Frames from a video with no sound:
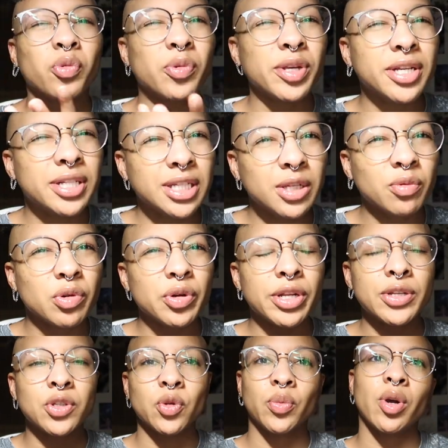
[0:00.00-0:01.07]
really
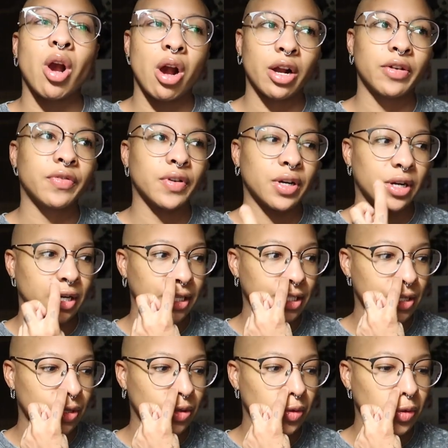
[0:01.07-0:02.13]
rooting super hard for her
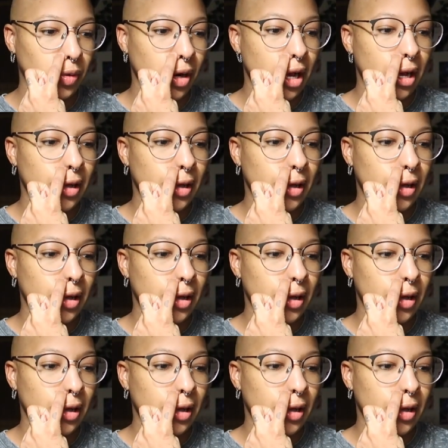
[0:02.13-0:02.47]
to